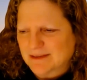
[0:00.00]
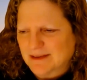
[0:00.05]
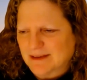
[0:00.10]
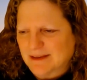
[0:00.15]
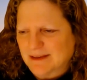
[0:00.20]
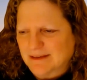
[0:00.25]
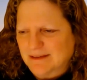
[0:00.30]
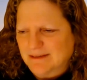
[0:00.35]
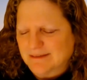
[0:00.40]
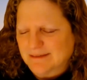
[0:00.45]

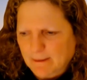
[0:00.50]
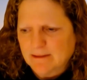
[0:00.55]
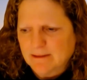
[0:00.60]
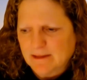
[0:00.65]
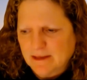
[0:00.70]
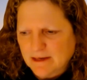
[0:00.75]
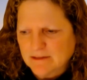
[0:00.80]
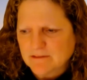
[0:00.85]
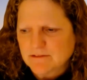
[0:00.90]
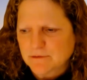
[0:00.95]
And
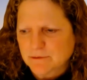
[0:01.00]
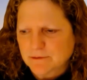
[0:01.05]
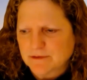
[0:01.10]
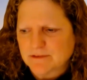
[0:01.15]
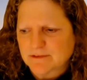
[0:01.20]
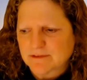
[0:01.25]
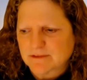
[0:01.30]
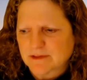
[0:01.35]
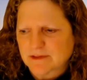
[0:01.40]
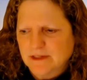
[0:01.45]
the answer
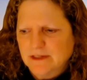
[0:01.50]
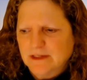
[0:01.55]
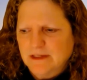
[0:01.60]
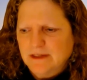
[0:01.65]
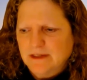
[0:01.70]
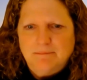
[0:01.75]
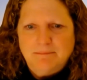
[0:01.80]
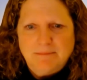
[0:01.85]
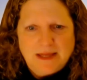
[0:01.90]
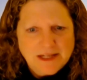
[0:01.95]
is
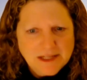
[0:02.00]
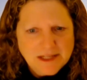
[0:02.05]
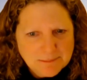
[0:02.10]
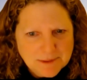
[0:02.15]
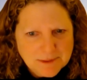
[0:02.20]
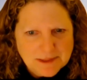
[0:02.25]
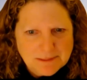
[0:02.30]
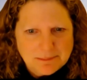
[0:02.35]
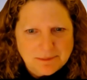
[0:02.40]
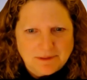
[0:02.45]
many
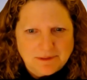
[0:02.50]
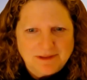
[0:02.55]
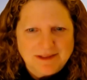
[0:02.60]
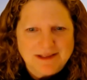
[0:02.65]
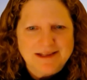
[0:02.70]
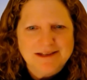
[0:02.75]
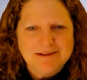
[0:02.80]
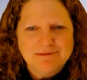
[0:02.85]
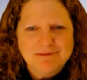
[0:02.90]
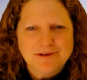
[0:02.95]
people,
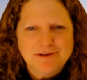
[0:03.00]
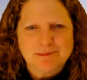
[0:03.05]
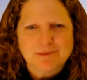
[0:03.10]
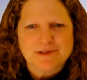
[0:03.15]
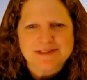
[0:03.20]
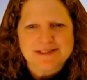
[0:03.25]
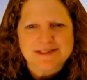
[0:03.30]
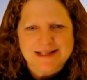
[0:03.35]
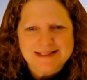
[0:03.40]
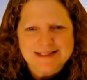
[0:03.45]
if you're
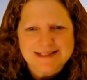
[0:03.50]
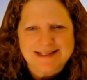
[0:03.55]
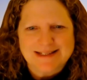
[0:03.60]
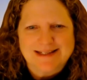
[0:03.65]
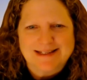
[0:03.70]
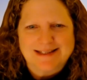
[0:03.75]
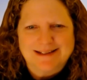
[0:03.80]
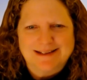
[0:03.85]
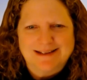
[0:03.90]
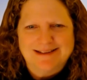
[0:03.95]
presenting
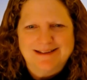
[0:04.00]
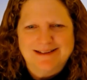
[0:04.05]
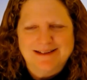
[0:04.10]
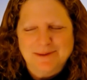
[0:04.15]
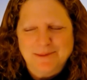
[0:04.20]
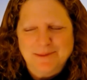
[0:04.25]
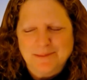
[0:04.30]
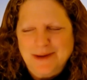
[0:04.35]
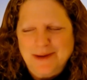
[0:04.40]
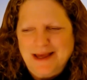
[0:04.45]
it in
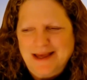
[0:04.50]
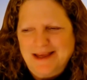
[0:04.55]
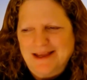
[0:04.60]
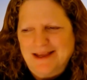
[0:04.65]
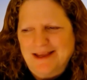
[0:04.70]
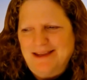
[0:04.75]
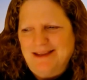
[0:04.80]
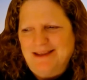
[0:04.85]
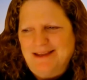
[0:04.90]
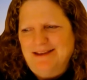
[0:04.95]
a
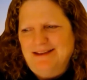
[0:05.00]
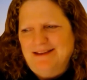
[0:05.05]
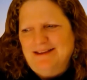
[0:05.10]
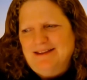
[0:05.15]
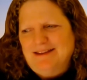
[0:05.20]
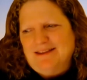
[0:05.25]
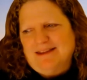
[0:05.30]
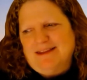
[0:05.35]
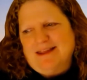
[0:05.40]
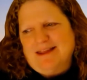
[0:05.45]
way
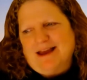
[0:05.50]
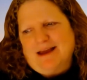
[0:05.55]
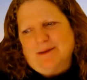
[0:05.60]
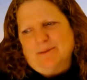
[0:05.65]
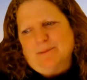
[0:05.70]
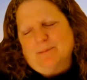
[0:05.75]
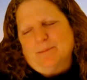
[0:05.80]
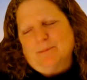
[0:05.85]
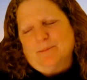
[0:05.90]
that